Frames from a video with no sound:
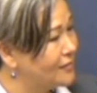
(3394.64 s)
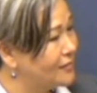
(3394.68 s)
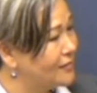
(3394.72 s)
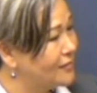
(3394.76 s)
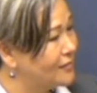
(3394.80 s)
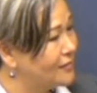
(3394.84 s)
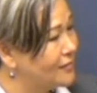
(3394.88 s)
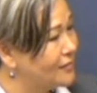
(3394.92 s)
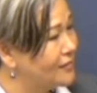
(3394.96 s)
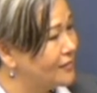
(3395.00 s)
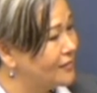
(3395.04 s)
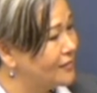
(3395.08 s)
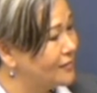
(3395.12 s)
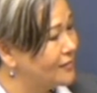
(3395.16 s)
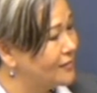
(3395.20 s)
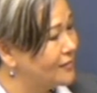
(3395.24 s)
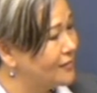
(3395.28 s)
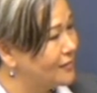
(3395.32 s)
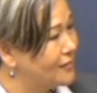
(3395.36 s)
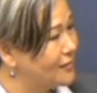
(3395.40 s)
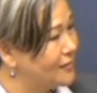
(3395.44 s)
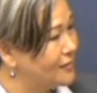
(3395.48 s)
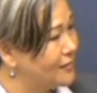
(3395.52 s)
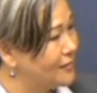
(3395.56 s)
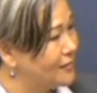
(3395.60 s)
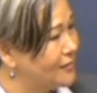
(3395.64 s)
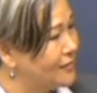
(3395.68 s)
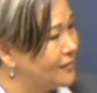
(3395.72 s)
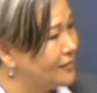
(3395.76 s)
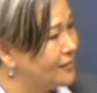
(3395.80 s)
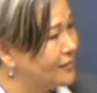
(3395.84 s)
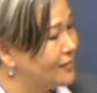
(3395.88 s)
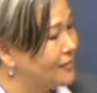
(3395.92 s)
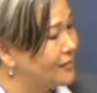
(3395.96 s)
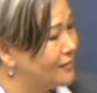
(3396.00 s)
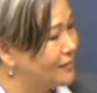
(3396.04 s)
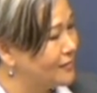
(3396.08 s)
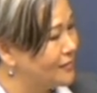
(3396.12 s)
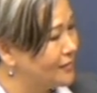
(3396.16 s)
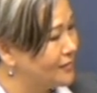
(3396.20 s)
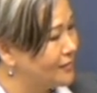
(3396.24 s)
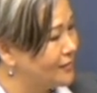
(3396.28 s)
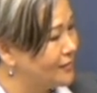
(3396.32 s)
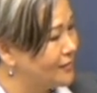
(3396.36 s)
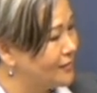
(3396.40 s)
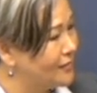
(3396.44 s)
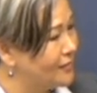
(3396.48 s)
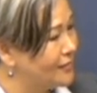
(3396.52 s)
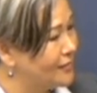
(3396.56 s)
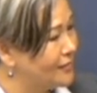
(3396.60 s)

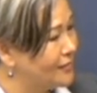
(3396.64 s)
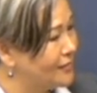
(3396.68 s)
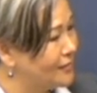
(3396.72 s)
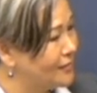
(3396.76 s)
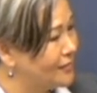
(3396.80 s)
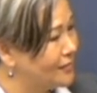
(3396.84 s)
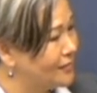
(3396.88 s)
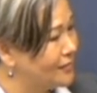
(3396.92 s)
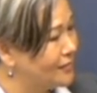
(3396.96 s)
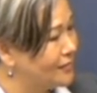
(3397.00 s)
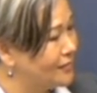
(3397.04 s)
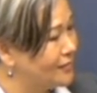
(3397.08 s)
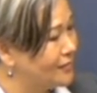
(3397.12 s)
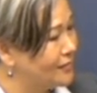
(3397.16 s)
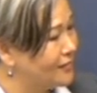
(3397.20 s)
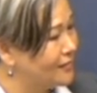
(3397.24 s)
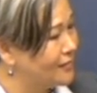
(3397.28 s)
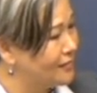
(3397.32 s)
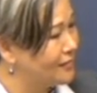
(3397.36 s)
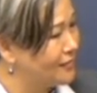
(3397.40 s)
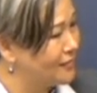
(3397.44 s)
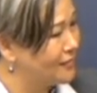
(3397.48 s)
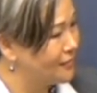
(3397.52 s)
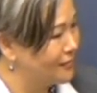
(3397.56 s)
The person shown says nothing.